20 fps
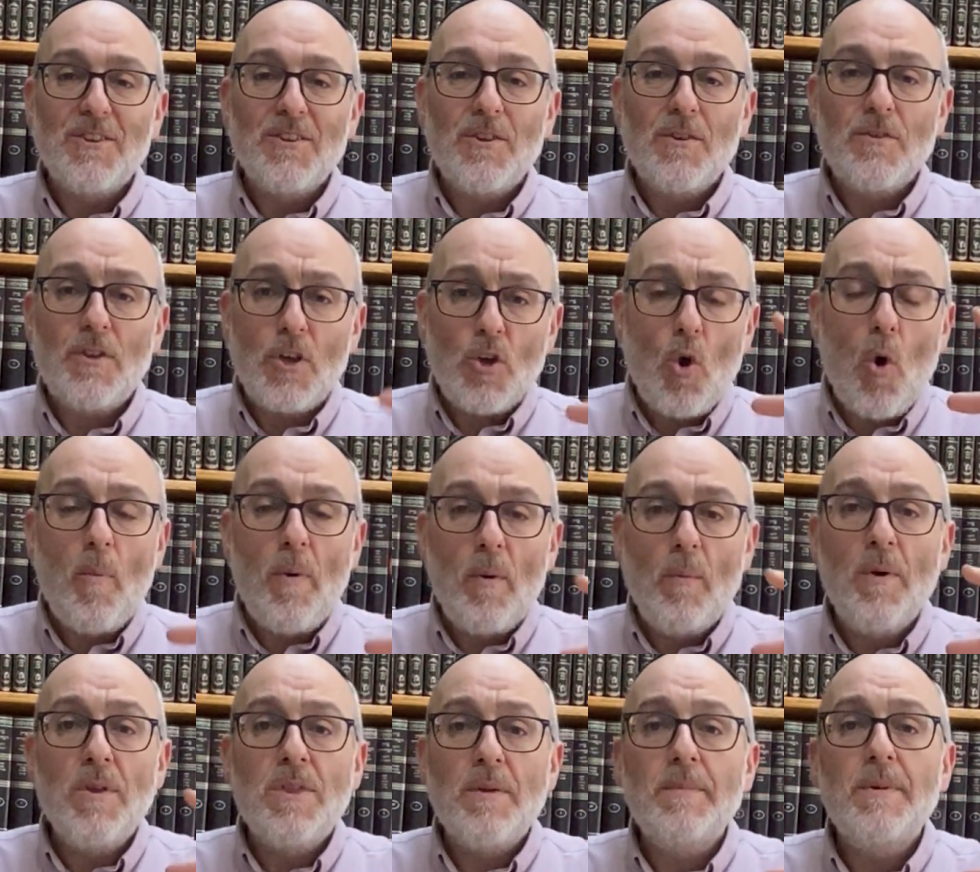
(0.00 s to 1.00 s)
that you'll be
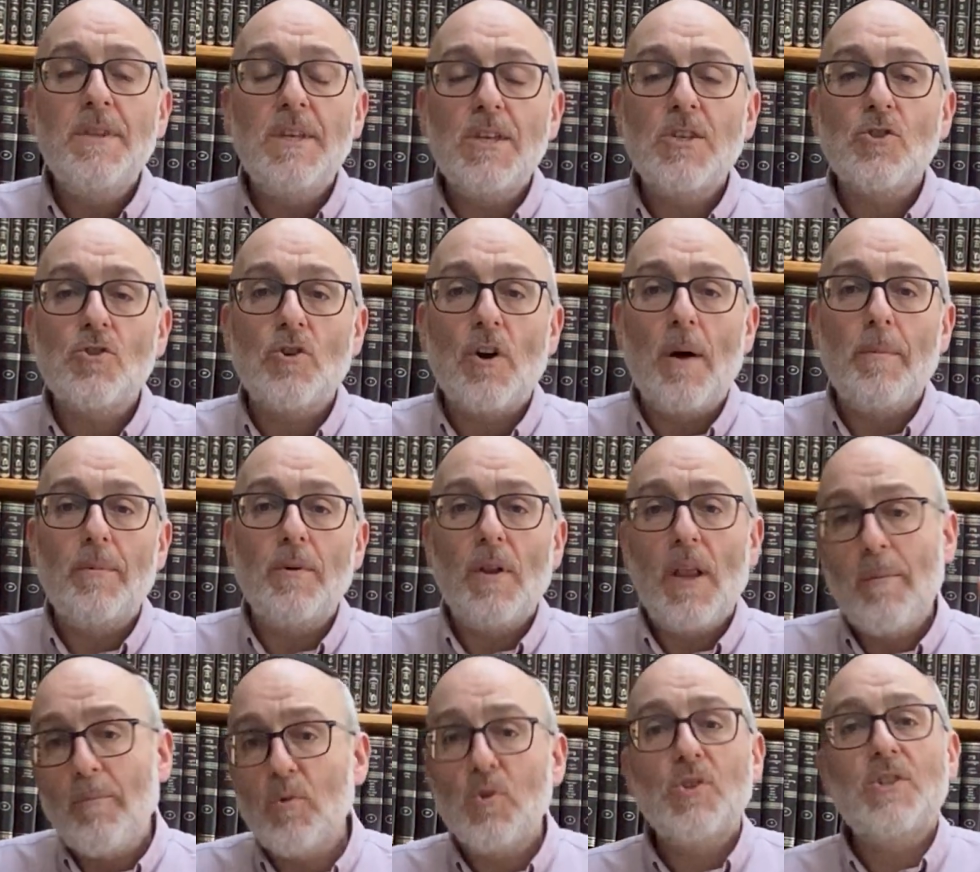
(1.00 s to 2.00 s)
with them in this trouble,
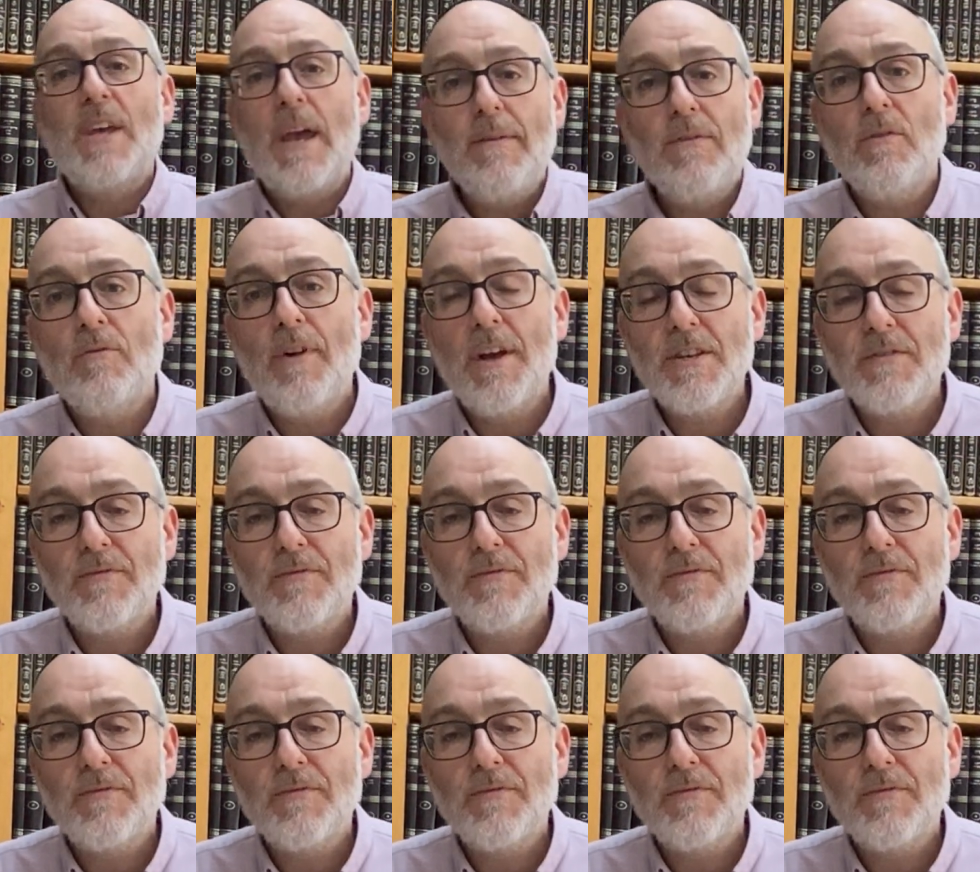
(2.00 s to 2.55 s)
and we'll save the rest